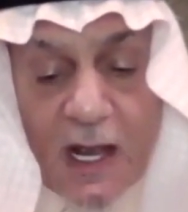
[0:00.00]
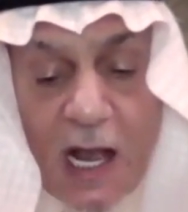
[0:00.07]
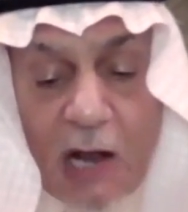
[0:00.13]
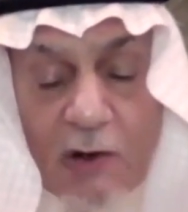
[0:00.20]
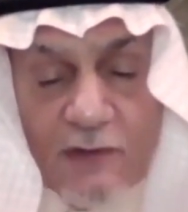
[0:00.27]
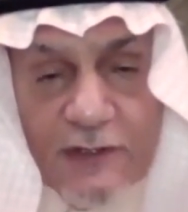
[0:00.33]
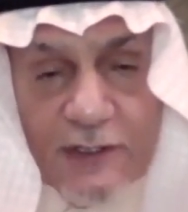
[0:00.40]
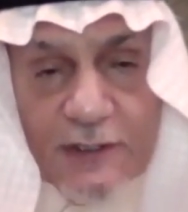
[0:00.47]

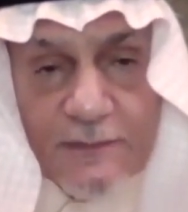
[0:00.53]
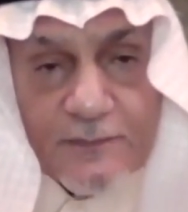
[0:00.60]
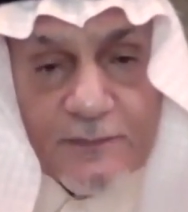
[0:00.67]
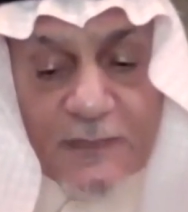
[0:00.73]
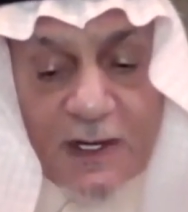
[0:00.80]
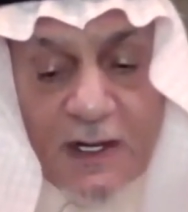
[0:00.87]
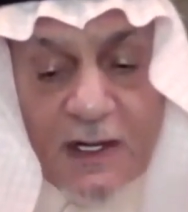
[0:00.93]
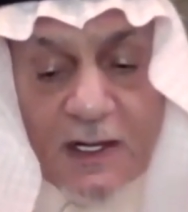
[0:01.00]
However,
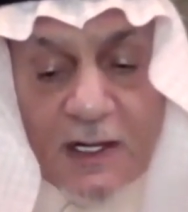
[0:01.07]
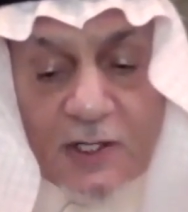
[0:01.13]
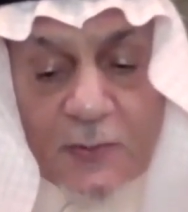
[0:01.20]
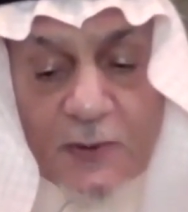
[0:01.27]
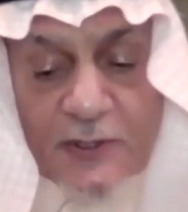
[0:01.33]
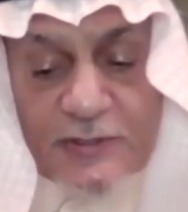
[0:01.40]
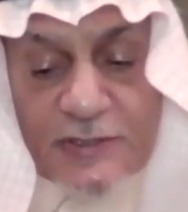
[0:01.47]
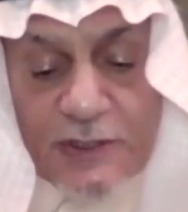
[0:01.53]
the
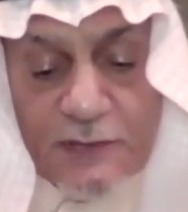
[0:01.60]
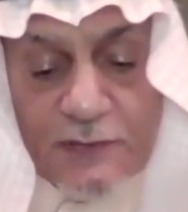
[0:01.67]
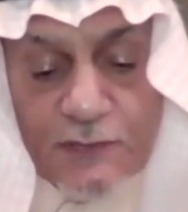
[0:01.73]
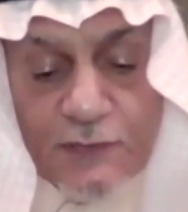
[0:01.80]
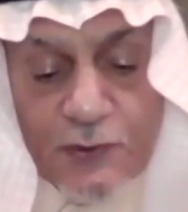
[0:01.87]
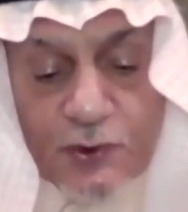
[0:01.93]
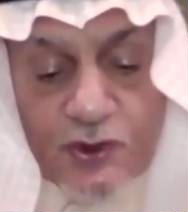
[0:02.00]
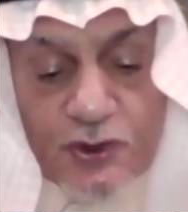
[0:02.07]
perceived
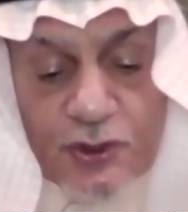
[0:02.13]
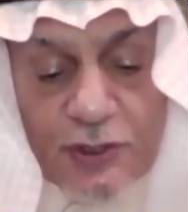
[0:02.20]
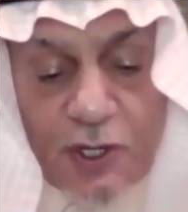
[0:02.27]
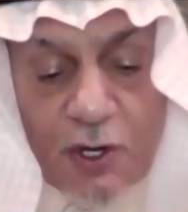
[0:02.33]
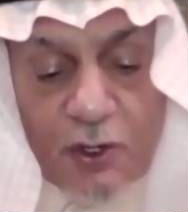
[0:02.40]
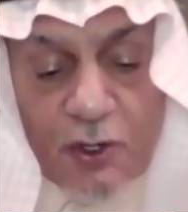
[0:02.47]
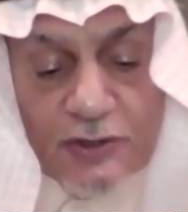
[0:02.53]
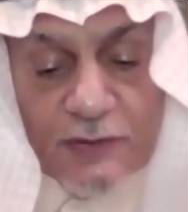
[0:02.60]
future
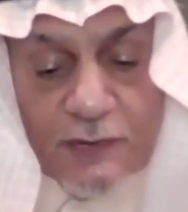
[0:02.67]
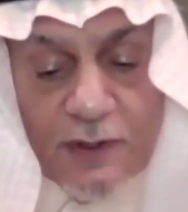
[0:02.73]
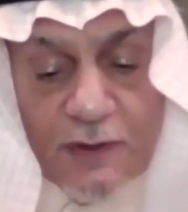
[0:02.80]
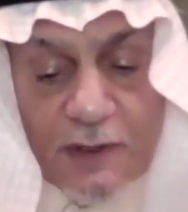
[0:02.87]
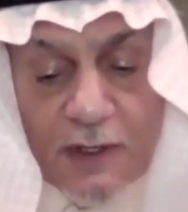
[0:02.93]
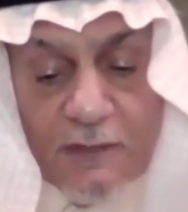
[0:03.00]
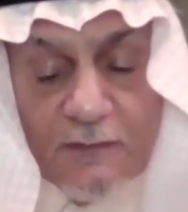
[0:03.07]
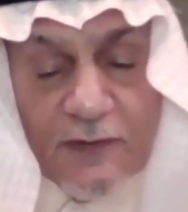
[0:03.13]
or
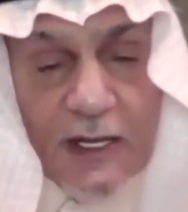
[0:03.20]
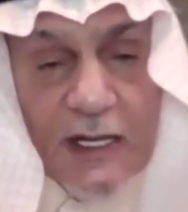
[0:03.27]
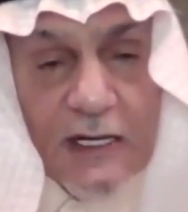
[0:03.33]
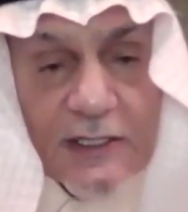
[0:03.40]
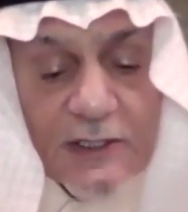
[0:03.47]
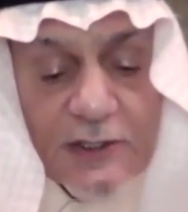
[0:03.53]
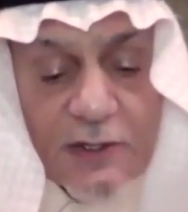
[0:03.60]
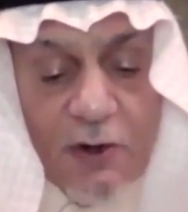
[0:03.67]

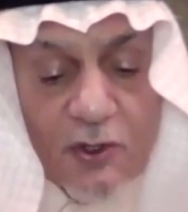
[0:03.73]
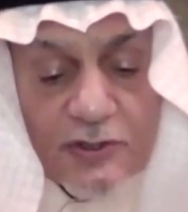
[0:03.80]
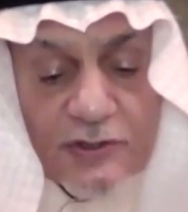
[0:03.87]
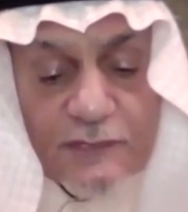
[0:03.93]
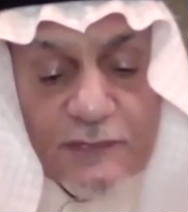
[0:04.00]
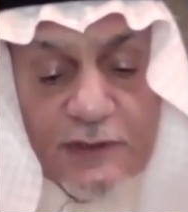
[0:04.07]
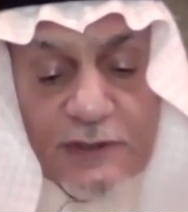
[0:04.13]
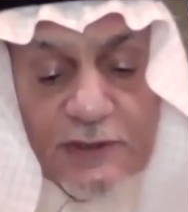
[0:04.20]
failure or
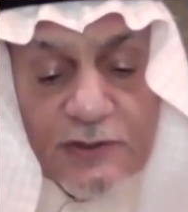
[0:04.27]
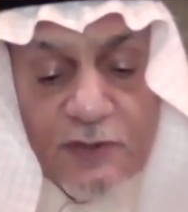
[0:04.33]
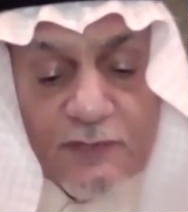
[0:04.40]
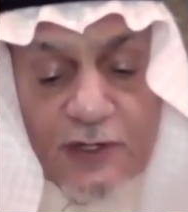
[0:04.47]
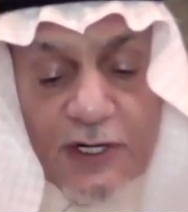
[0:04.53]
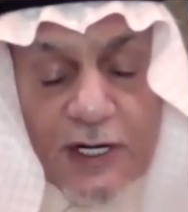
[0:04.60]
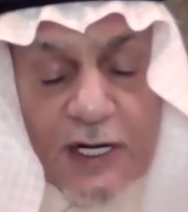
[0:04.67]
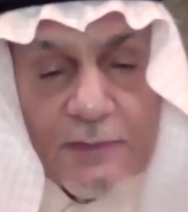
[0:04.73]
defeat of
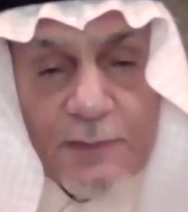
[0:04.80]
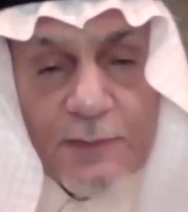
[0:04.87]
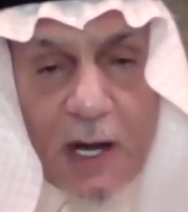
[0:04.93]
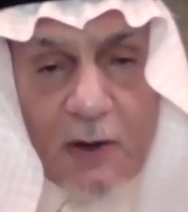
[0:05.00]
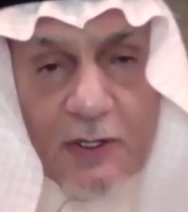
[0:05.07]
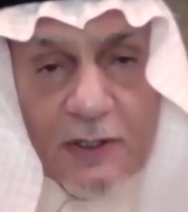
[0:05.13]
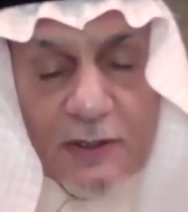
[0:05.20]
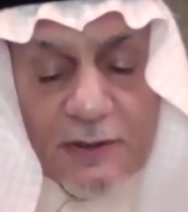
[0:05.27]
a great
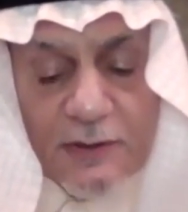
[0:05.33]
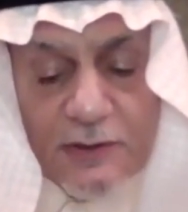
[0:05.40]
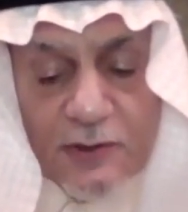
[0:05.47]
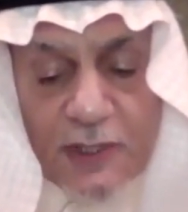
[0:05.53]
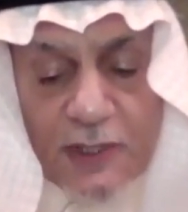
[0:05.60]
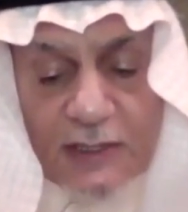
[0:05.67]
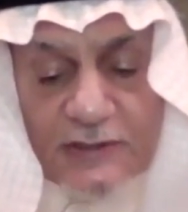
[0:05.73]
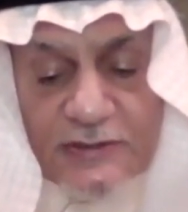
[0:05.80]
power, the
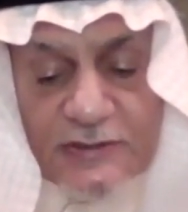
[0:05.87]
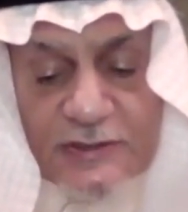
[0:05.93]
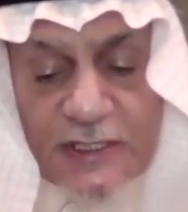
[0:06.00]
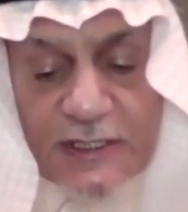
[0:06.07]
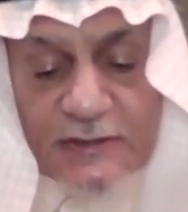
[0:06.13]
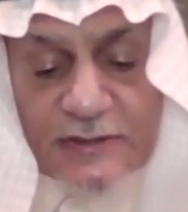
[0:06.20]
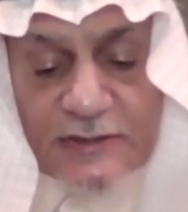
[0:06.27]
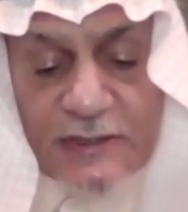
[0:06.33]
United
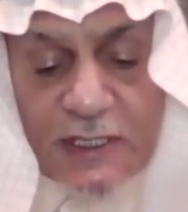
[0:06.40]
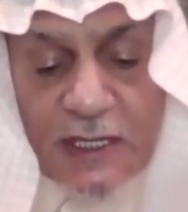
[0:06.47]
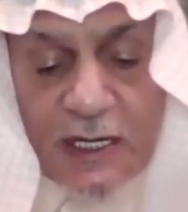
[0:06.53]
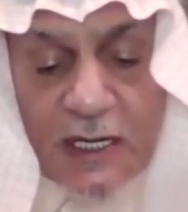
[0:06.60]
States,